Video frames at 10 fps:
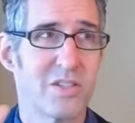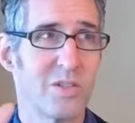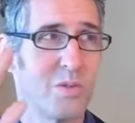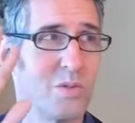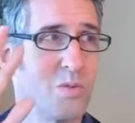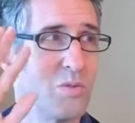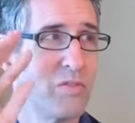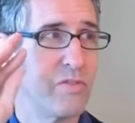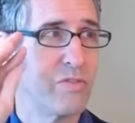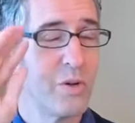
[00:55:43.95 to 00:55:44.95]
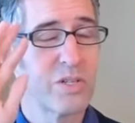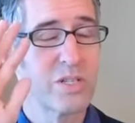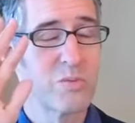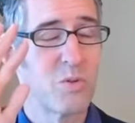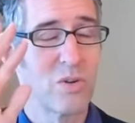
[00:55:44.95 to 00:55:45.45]
to
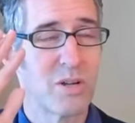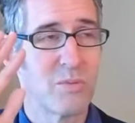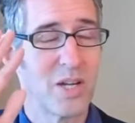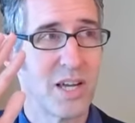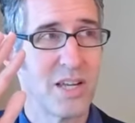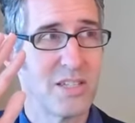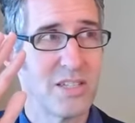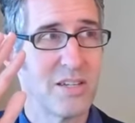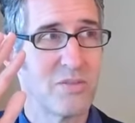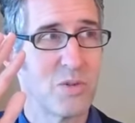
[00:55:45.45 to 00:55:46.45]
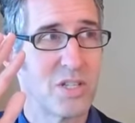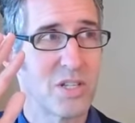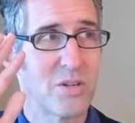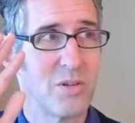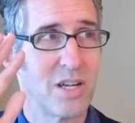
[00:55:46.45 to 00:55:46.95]
focus more on my idea of what's
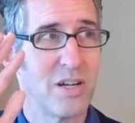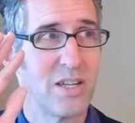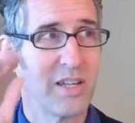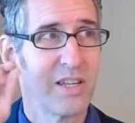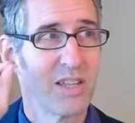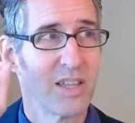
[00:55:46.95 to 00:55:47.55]
going on